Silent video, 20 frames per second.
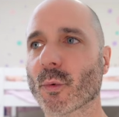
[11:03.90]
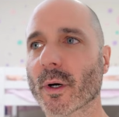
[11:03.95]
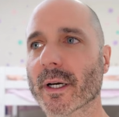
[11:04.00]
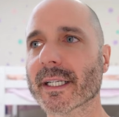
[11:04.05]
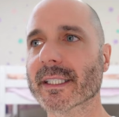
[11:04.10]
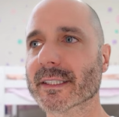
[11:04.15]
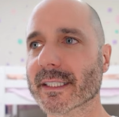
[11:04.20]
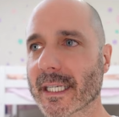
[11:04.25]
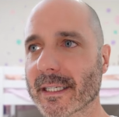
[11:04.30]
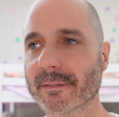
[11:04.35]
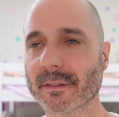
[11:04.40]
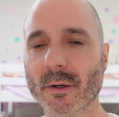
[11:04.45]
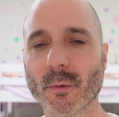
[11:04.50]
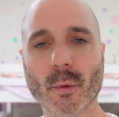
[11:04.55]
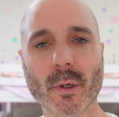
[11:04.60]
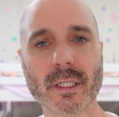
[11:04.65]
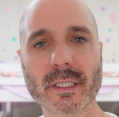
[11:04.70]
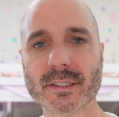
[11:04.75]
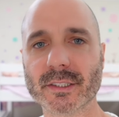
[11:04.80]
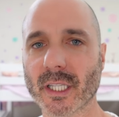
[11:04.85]
one is Ava,
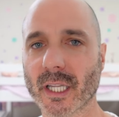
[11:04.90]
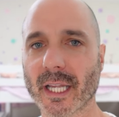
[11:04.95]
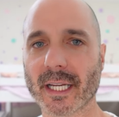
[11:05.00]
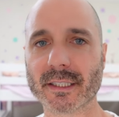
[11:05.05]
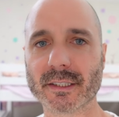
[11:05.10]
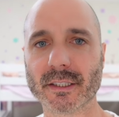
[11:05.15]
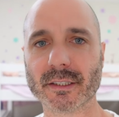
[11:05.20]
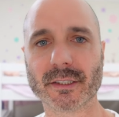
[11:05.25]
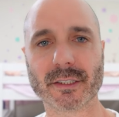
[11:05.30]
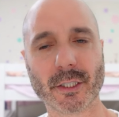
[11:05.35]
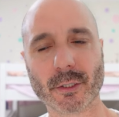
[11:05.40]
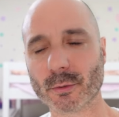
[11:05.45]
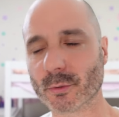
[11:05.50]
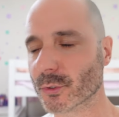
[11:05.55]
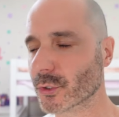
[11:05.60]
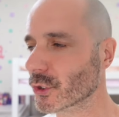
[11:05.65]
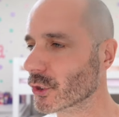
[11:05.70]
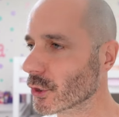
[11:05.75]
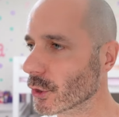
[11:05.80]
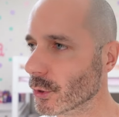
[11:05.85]
one is Alexis. They're
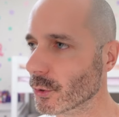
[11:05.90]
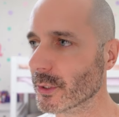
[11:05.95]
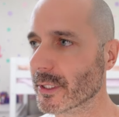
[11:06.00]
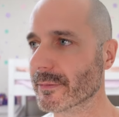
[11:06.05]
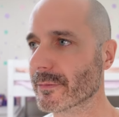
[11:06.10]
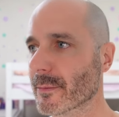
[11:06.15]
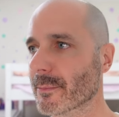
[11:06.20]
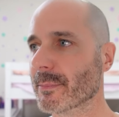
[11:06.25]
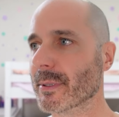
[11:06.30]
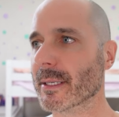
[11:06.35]
two different